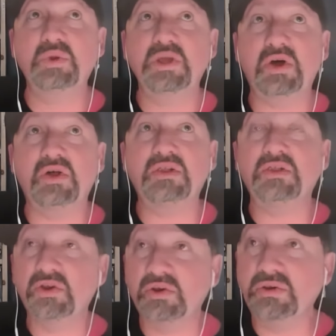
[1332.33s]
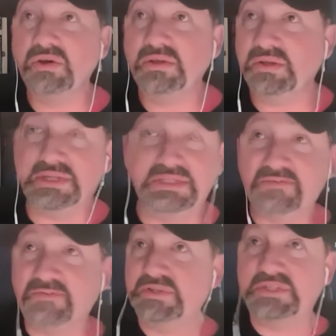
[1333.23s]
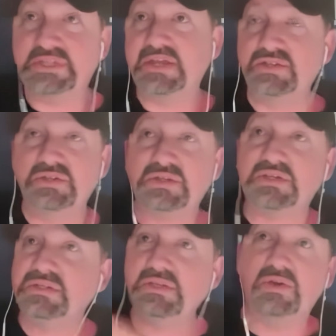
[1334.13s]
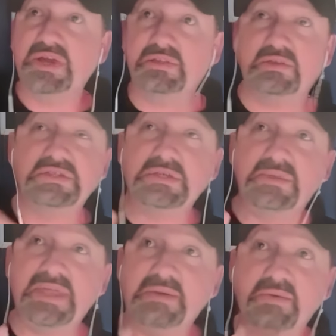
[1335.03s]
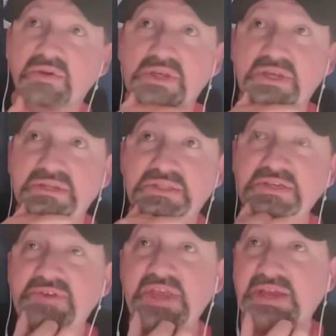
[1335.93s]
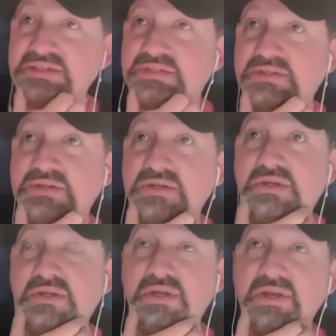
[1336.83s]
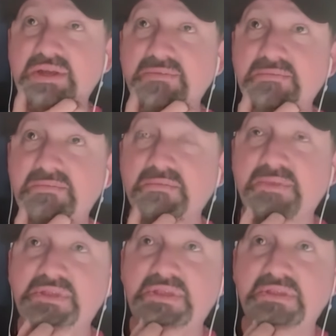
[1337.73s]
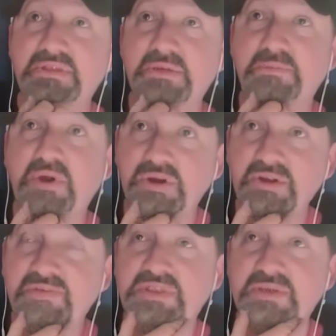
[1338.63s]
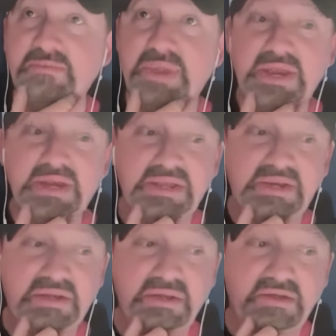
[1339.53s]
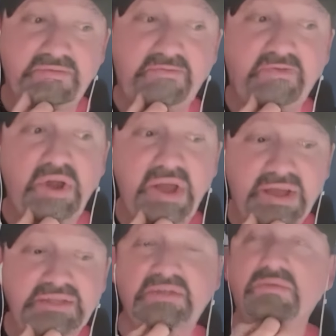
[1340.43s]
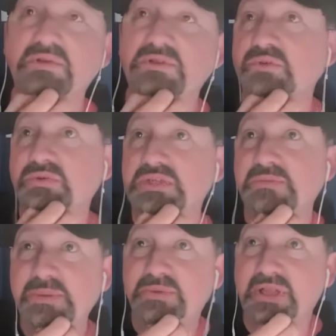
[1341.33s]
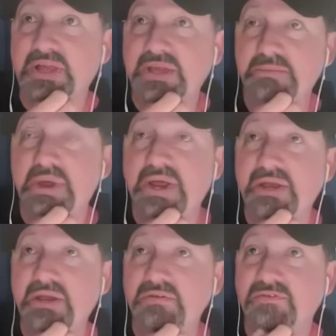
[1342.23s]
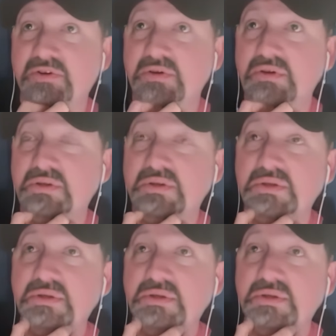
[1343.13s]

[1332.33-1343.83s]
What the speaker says: we all learn at different stages. Cause I learned some of that working at CVS. But the part of it that made it fraught was it was like people I admired for,